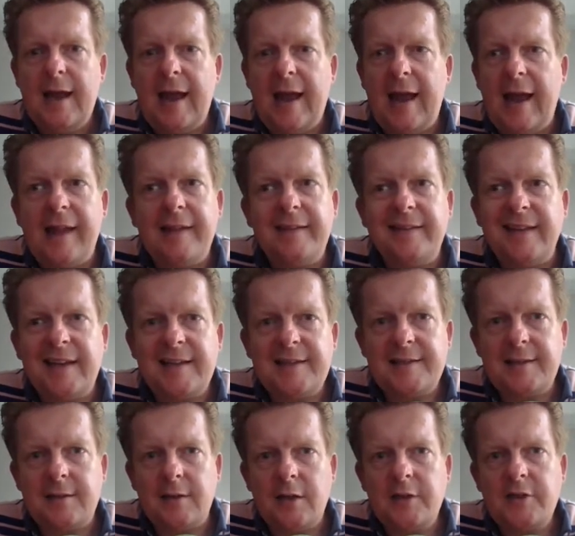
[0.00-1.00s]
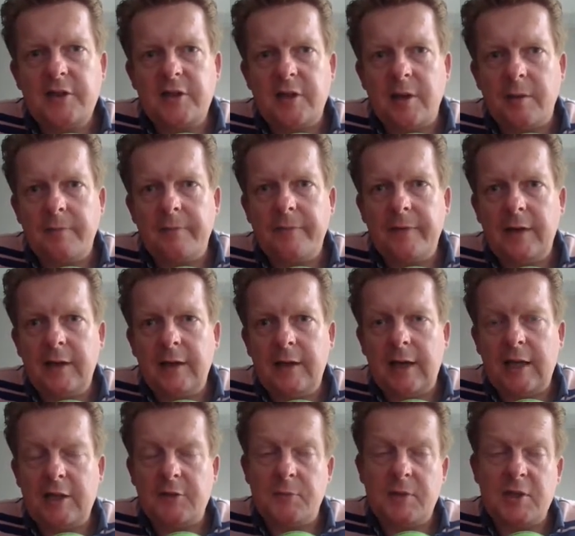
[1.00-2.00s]
And that's not something,
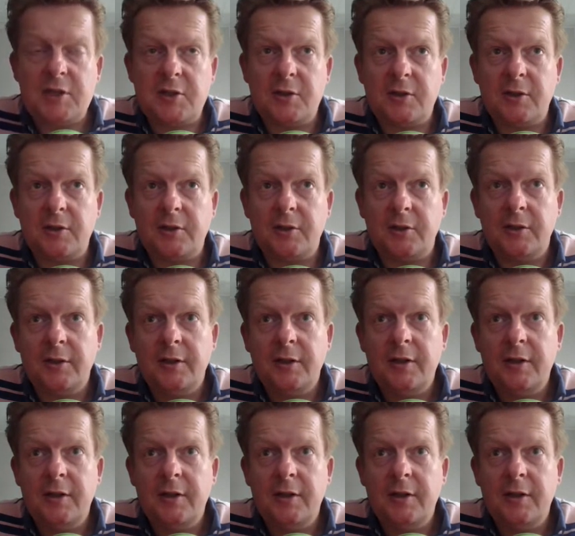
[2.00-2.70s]
as we saw